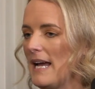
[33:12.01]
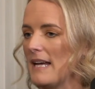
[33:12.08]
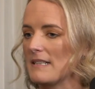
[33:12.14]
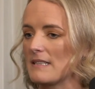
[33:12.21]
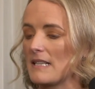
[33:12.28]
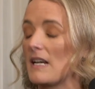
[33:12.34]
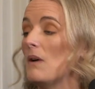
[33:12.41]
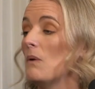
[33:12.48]

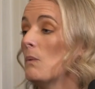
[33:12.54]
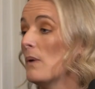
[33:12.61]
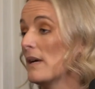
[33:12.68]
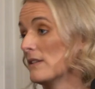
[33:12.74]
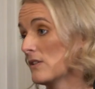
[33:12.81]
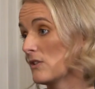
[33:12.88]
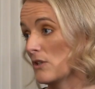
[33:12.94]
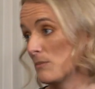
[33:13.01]
as like a
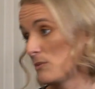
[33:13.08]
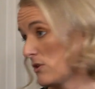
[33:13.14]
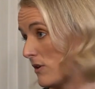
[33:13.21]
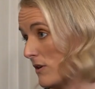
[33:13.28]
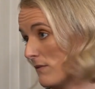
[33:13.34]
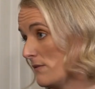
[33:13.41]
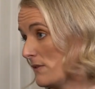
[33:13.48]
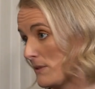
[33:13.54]
one-stop
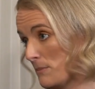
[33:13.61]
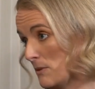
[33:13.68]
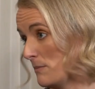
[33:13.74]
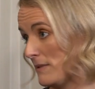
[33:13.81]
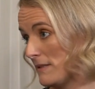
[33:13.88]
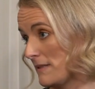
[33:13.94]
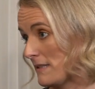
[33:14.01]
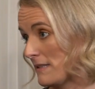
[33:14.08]
shop for small
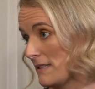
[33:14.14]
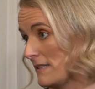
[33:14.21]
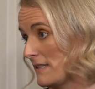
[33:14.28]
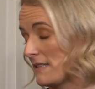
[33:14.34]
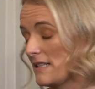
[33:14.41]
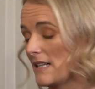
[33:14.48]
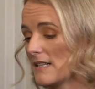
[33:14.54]
businesses,